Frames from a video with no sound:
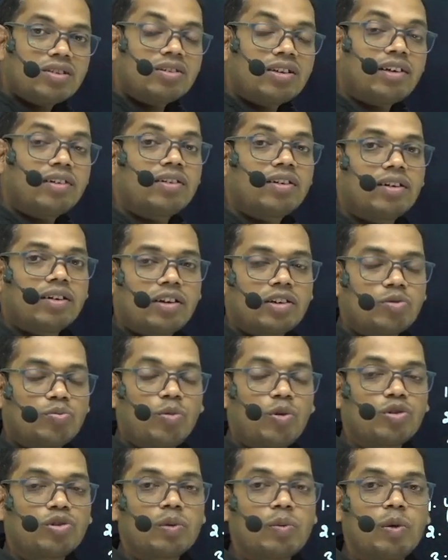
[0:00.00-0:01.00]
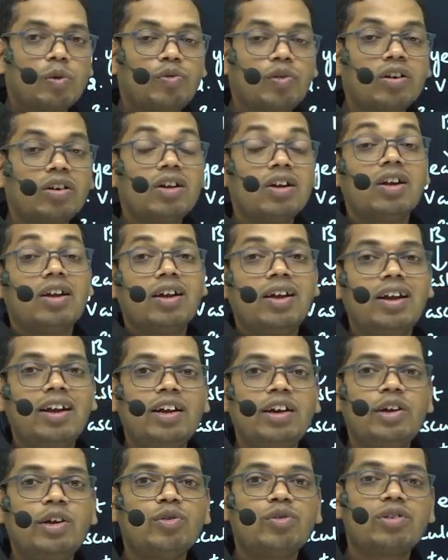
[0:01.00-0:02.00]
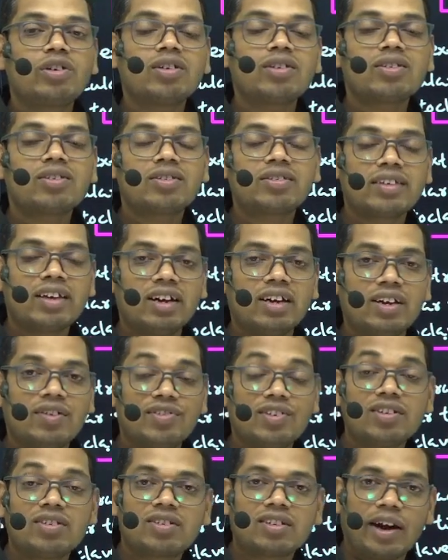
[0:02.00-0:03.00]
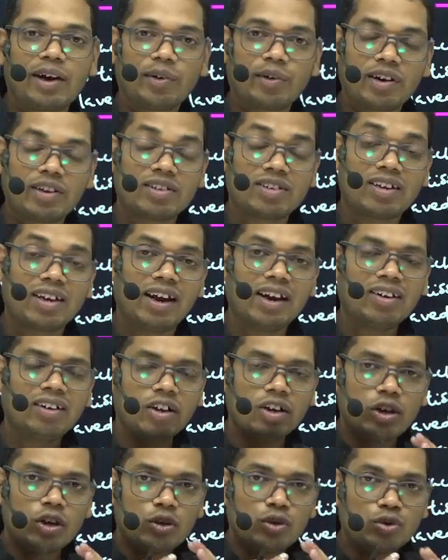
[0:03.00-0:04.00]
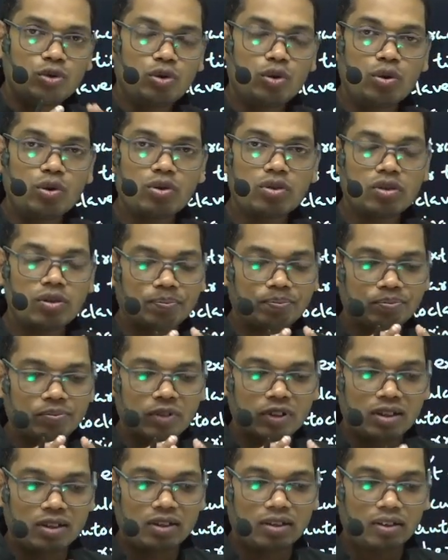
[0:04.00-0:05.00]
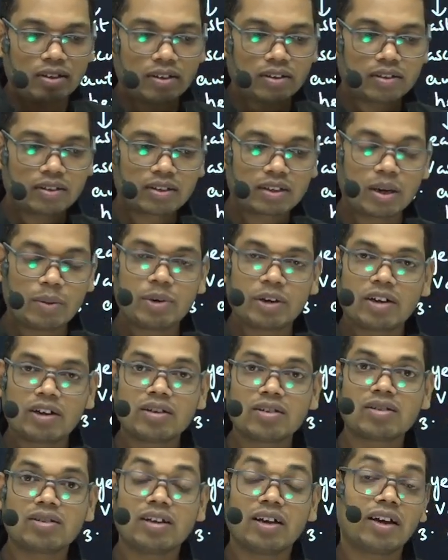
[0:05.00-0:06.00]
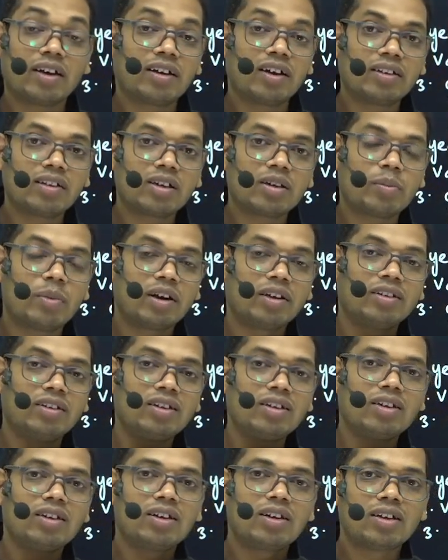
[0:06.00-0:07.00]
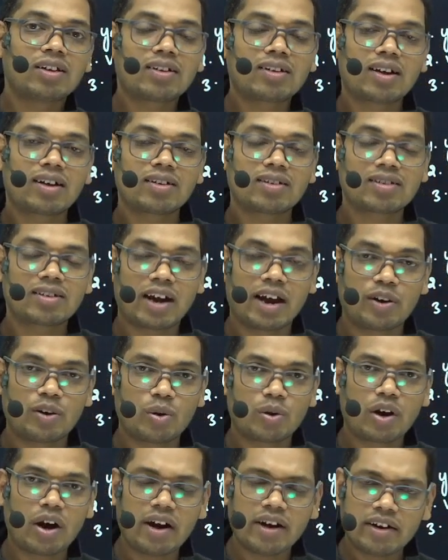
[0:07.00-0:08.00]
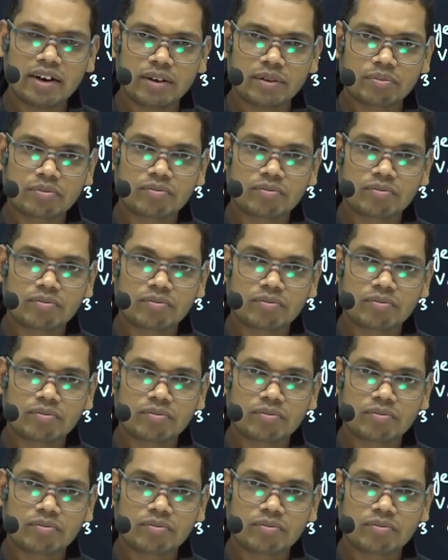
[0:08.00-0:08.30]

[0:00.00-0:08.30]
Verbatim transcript: they are responsible for inducing cell division, cytokinesis, and those chemicals, they are nothing but the cytokine.